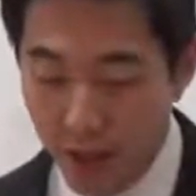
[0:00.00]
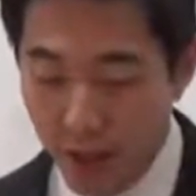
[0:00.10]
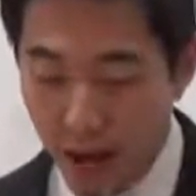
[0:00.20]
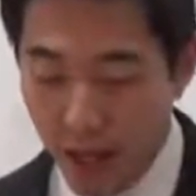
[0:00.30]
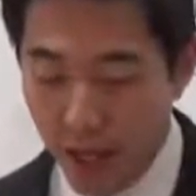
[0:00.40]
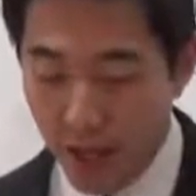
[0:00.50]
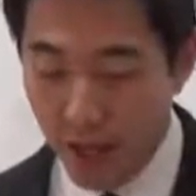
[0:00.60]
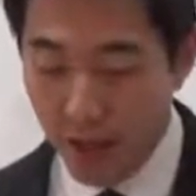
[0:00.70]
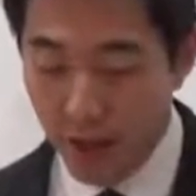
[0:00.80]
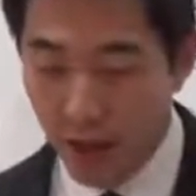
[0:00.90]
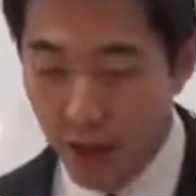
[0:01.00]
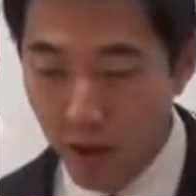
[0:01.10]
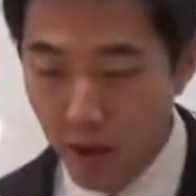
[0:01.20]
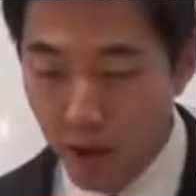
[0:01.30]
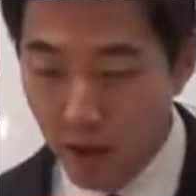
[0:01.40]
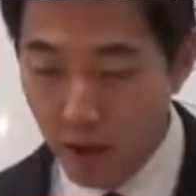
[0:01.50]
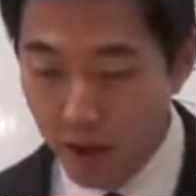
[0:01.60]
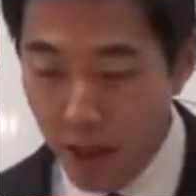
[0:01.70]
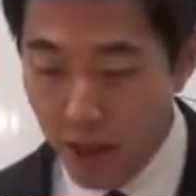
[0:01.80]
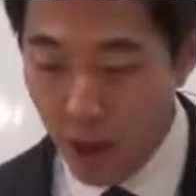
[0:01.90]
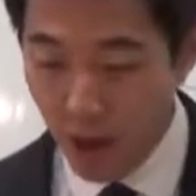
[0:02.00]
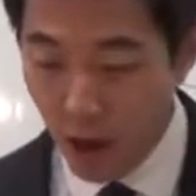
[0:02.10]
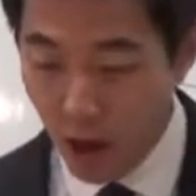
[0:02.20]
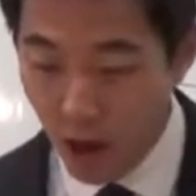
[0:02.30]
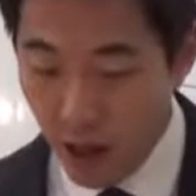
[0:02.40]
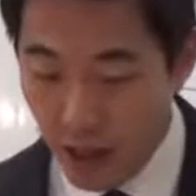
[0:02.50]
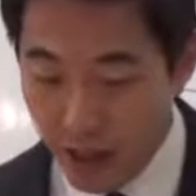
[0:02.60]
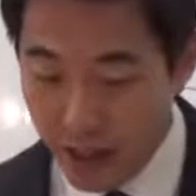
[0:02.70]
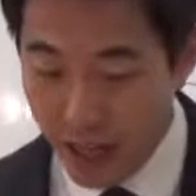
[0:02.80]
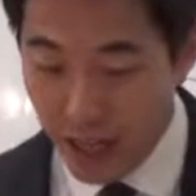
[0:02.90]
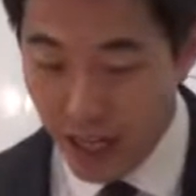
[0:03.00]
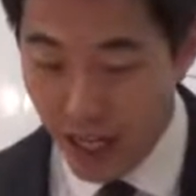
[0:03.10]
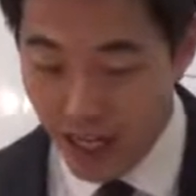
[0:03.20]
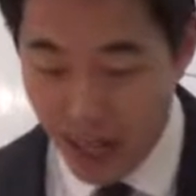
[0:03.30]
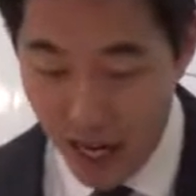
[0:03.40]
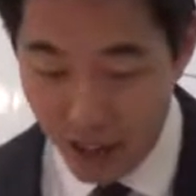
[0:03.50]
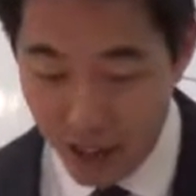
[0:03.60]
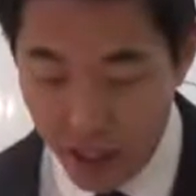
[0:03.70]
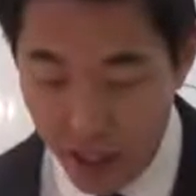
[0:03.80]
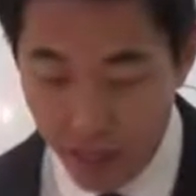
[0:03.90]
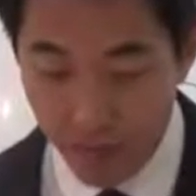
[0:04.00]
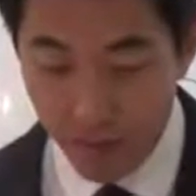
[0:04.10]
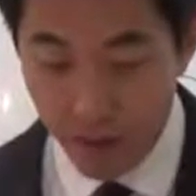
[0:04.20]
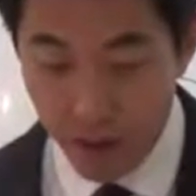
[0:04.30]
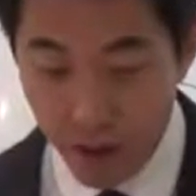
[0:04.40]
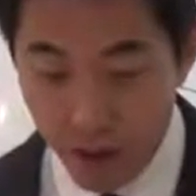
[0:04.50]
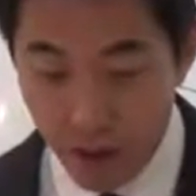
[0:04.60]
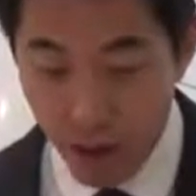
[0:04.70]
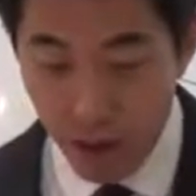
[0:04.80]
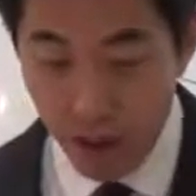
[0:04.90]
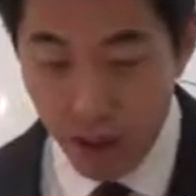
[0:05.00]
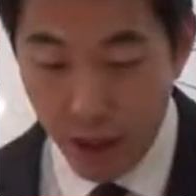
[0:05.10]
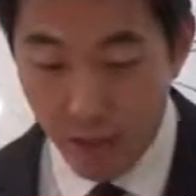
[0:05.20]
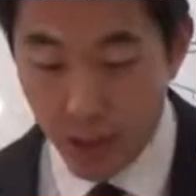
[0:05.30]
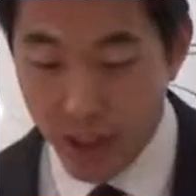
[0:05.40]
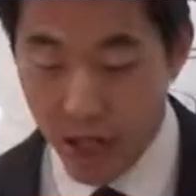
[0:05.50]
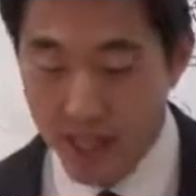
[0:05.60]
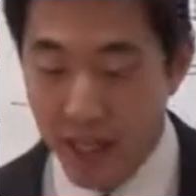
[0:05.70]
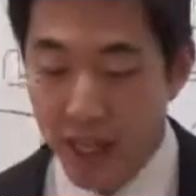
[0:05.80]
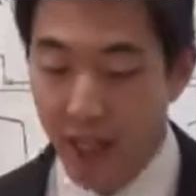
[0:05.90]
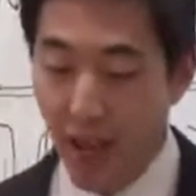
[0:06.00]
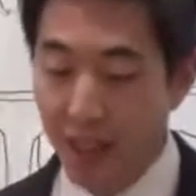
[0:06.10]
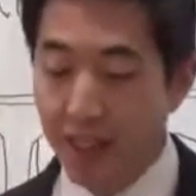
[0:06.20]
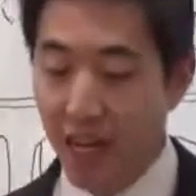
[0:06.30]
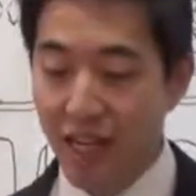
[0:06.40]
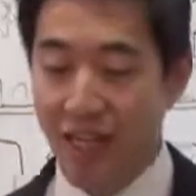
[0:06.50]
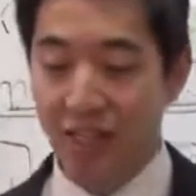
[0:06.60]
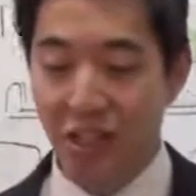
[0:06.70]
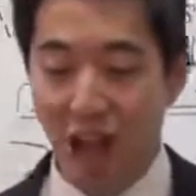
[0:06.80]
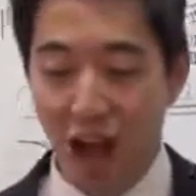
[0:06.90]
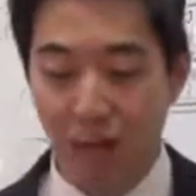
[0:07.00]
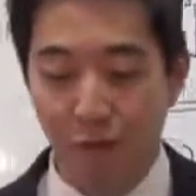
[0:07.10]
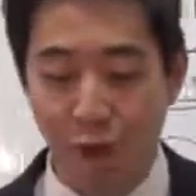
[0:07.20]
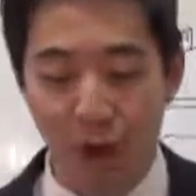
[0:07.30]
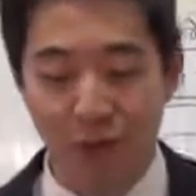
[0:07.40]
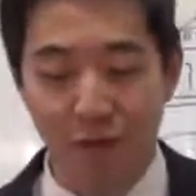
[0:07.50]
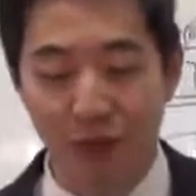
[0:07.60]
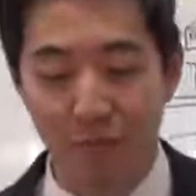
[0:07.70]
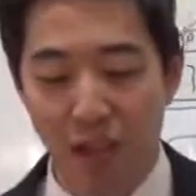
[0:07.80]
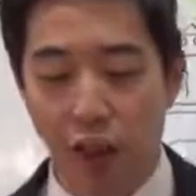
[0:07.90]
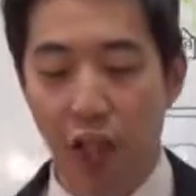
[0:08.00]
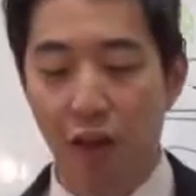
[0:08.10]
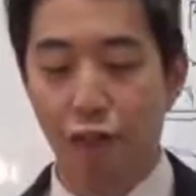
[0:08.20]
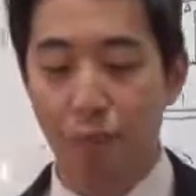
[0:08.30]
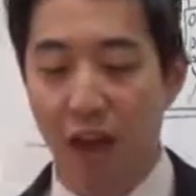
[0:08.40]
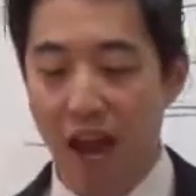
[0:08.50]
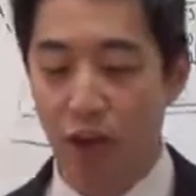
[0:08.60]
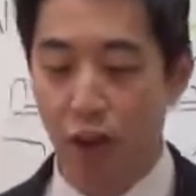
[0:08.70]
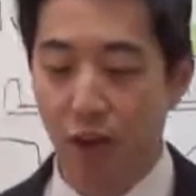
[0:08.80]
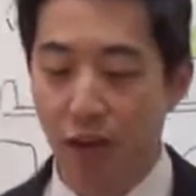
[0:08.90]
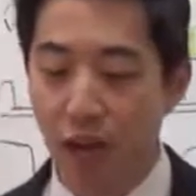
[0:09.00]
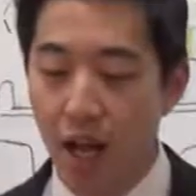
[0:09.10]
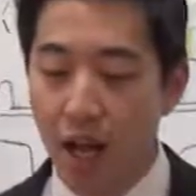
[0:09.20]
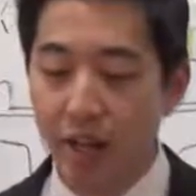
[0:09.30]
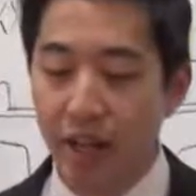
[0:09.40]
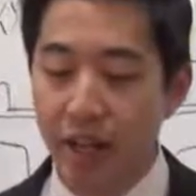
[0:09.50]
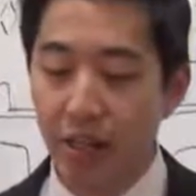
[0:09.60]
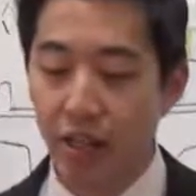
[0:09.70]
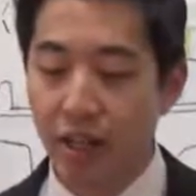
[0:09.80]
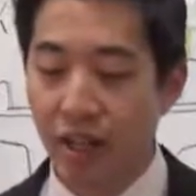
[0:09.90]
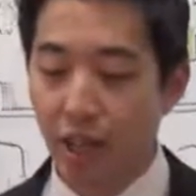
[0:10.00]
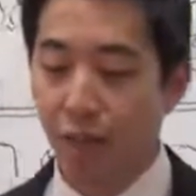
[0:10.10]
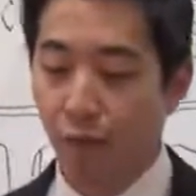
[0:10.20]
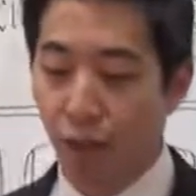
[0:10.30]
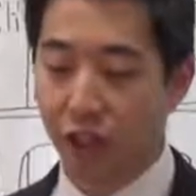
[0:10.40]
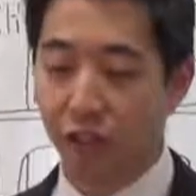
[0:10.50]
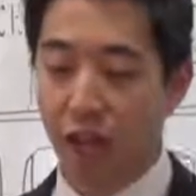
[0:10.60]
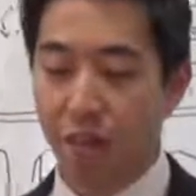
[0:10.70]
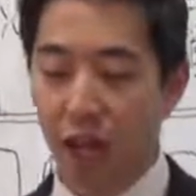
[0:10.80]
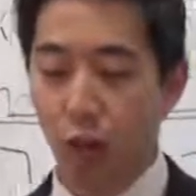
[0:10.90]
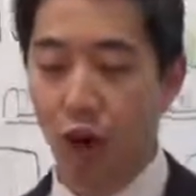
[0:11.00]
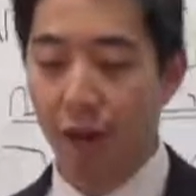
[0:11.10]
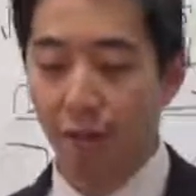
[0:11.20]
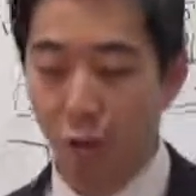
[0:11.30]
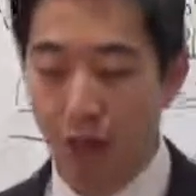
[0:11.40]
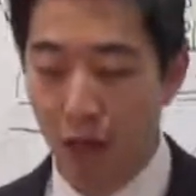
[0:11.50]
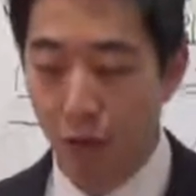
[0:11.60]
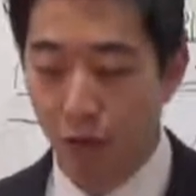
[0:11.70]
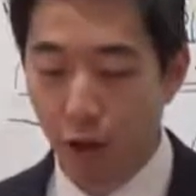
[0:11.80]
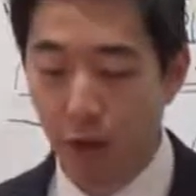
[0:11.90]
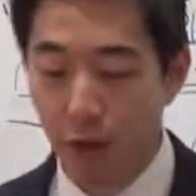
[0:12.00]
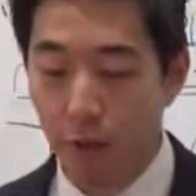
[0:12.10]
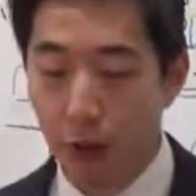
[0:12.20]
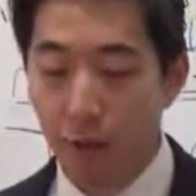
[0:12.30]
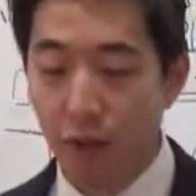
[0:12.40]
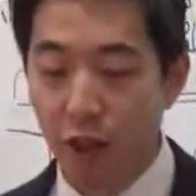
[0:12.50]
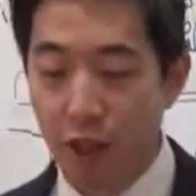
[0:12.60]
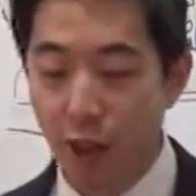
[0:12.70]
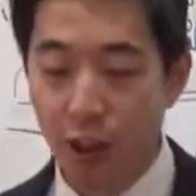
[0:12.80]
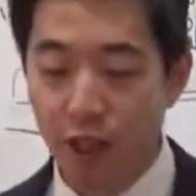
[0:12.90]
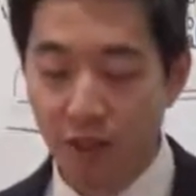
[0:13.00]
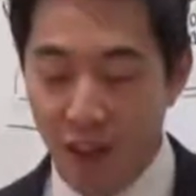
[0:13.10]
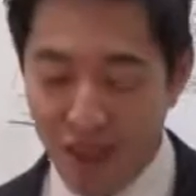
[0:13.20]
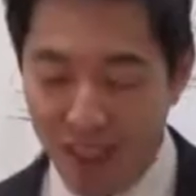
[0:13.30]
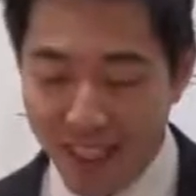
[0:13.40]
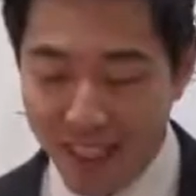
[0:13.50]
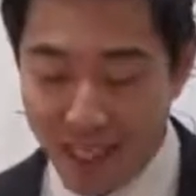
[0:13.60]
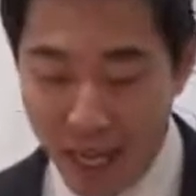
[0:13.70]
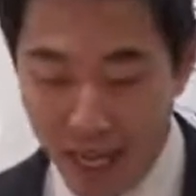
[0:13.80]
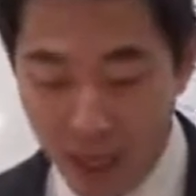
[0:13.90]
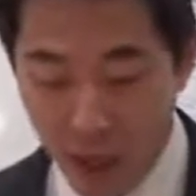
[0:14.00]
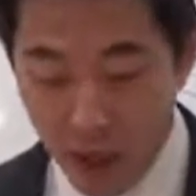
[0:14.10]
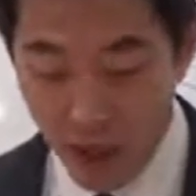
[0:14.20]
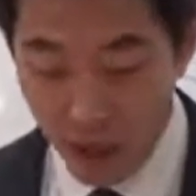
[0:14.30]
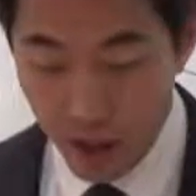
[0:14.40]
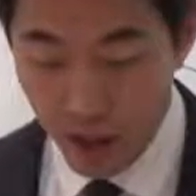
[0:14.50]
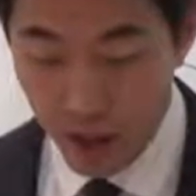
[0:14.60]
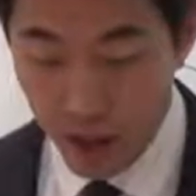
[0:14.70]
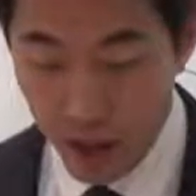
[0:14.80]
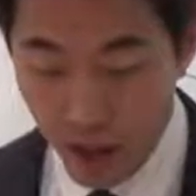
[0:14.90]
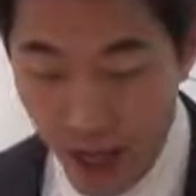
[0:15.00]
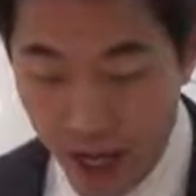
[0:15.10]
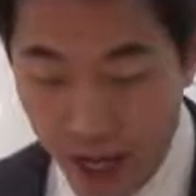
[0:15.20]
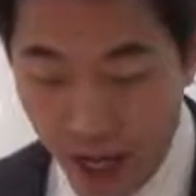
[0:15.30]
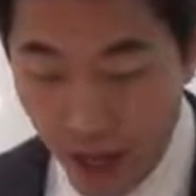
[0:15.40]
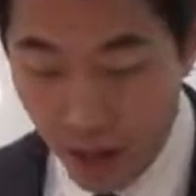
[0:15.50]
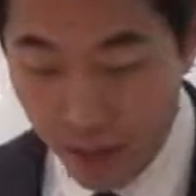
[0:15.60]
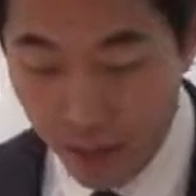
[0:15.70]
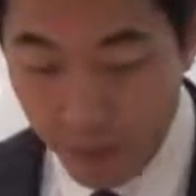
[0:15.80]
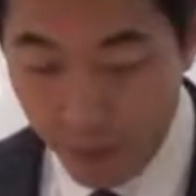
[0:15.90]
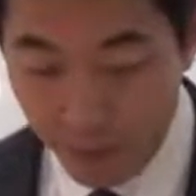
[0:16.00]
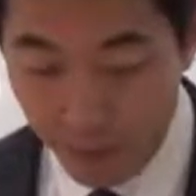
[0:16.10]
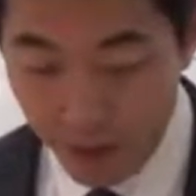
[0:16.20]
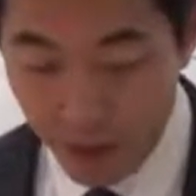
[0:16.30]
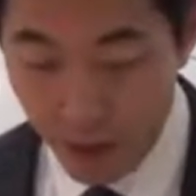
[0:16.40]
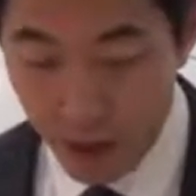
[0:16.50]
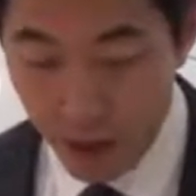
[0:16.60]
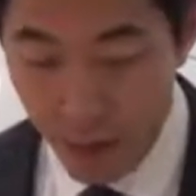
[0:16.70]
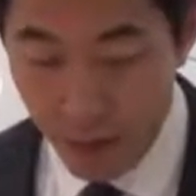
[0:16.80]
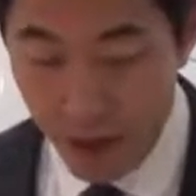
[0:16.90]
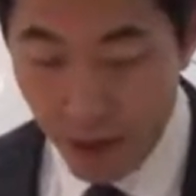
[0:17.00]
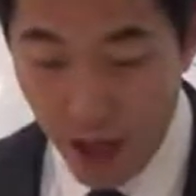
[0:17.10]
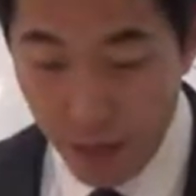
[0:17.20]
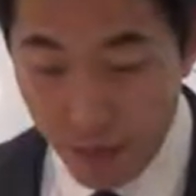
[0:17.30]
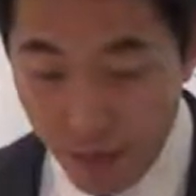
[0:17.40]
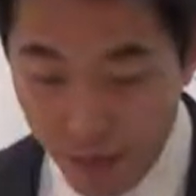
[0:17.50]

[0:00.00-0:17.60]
Naked. When they were uh, singing and dancing. Look at verse 18. And he said, It is not the voice of them that shout for mastery, neither is it the voice of them that cry for being overcome, but the noise of them that sing do I hear. How about that?